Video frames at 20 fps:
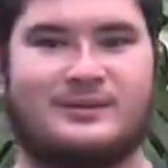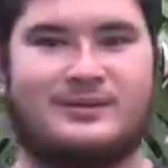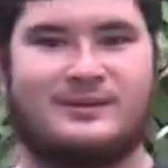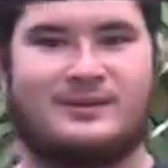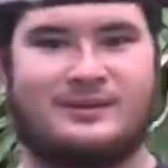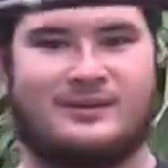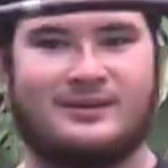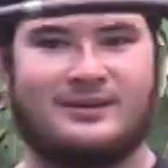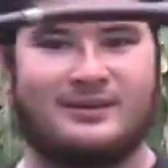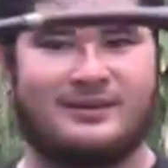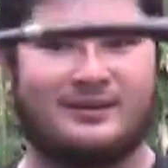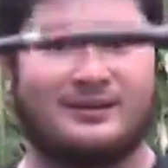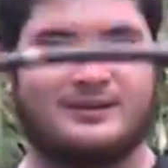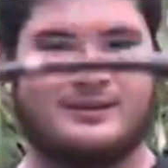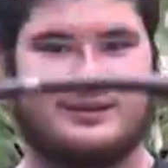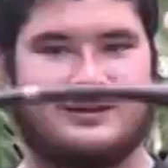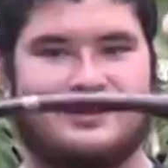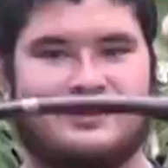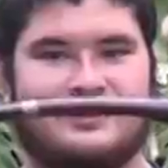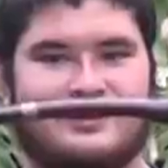
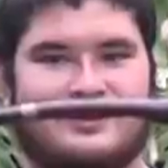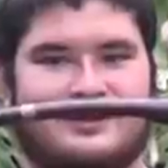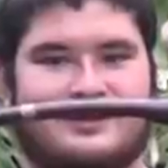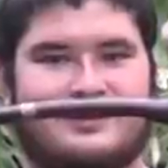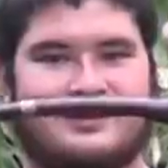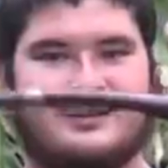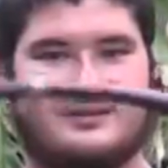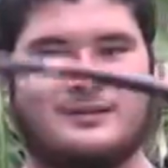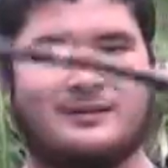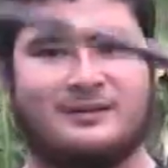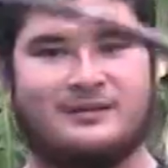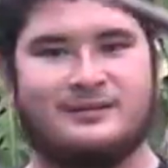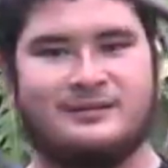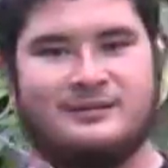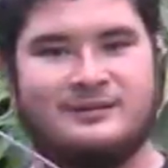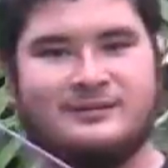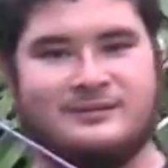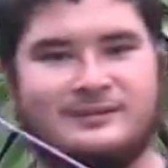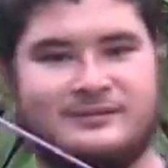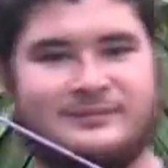
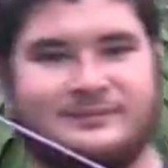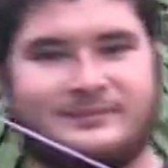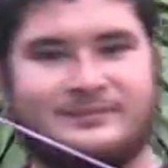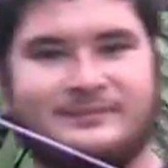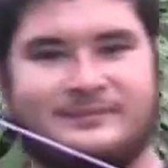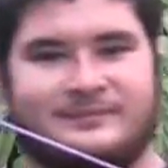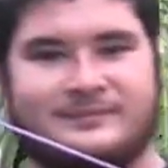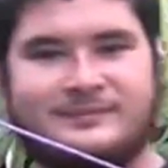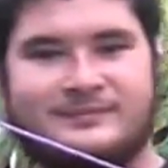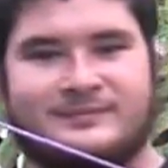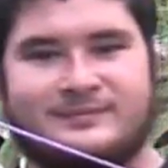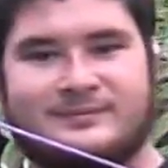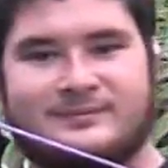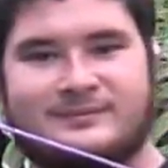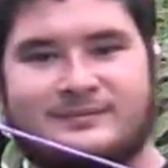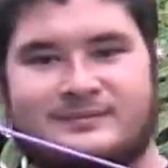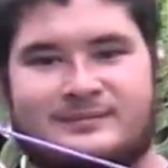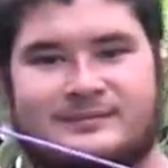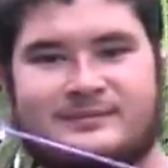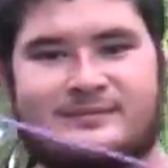
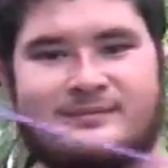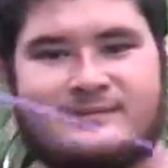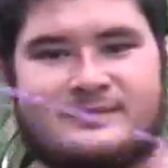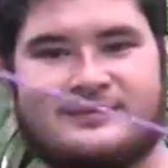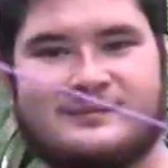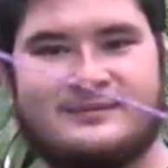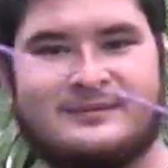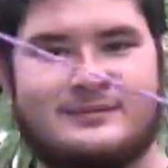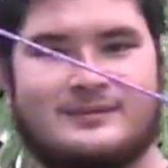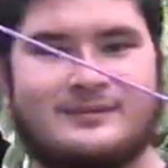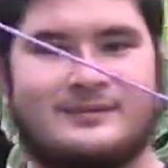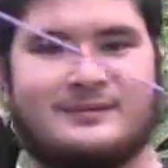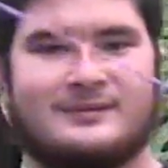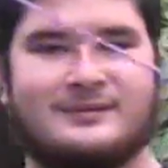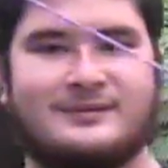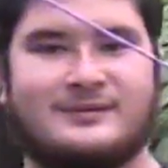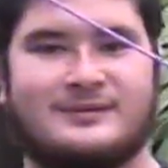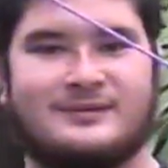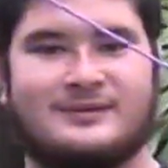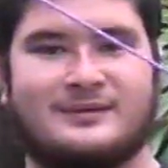
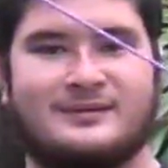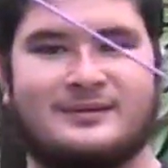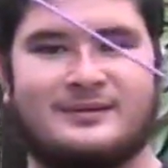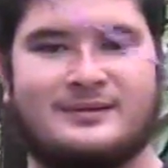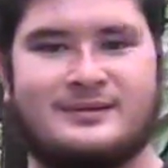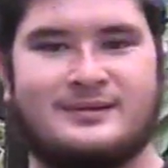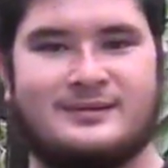(no one is talking)